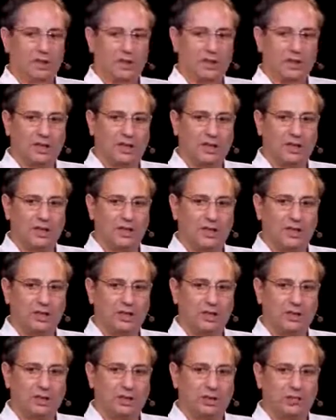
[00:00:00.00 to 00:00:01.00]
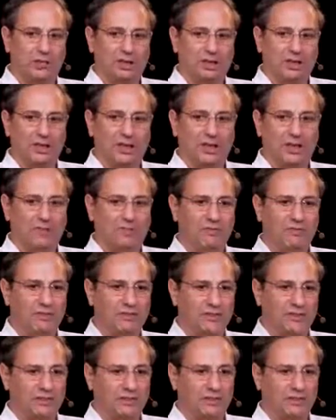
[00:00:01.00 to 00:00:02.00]
I do not believe
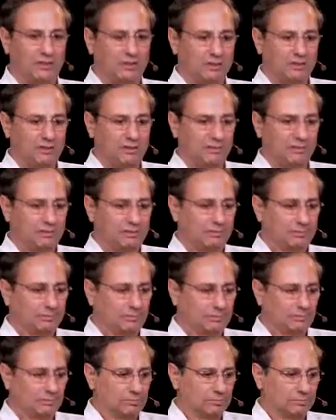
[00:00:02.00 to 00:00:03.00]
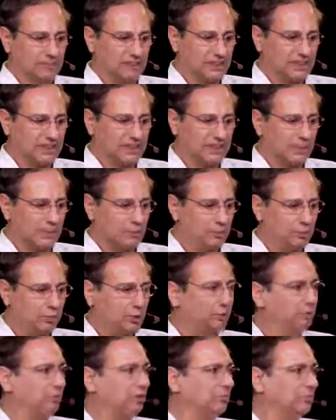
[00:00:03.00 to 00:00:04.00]
that a single
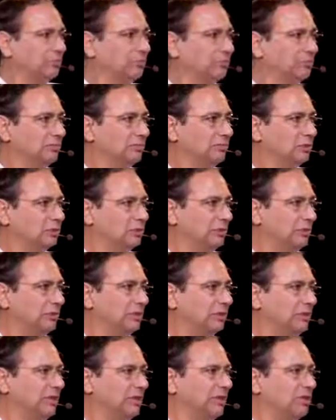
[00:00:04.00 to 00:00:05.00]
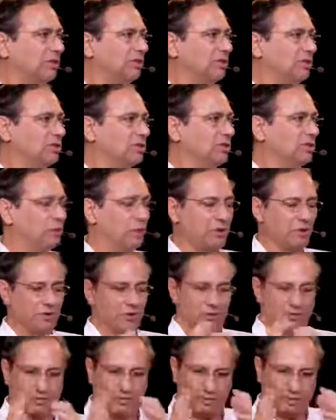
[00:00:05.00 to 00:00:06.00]
program would be better used with
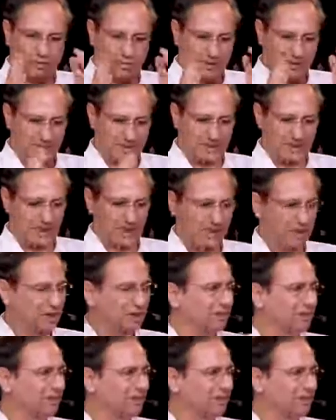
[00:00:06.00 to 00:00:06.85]
a single